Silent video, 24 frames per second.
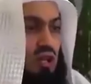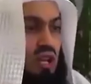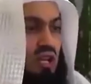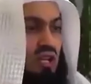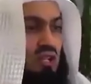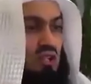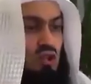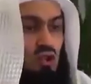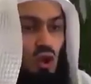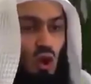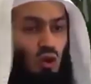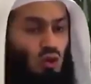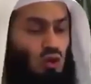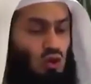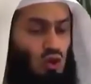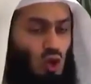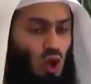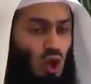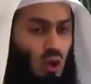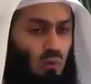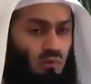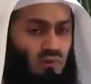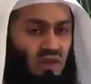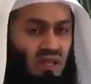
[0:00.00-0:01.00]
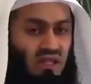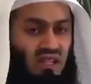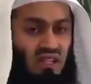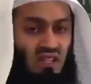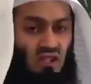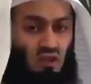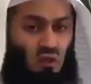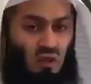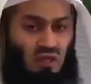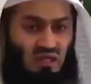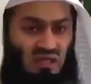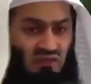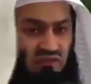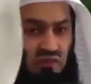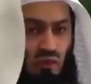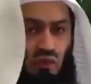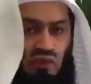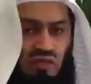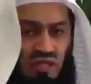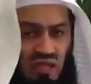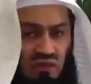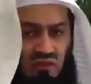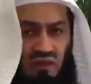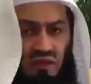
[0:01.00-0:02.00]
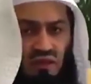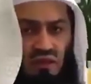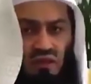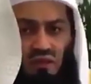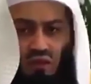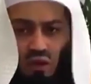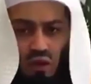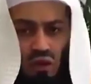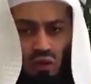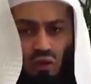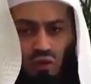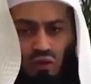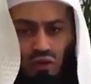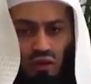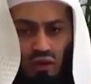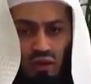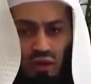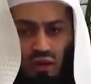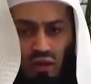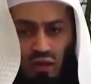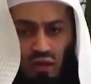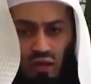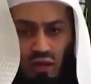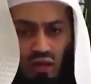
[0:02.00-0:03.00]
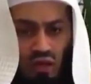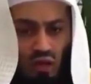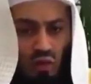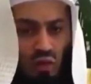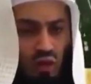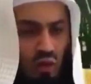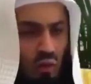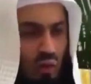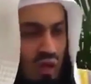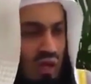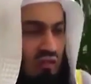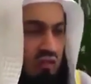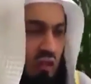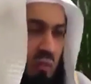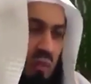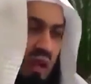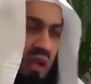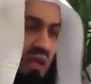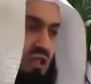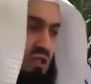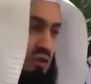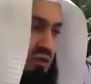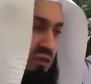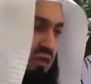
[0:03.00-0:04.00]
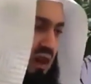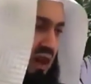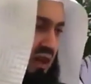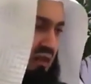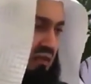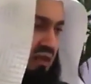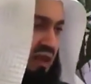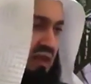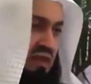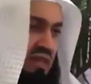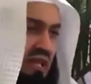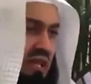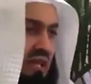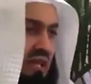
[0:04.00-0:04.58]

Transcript: there is no job that is 24-7. No. You will work from 8 to 5. I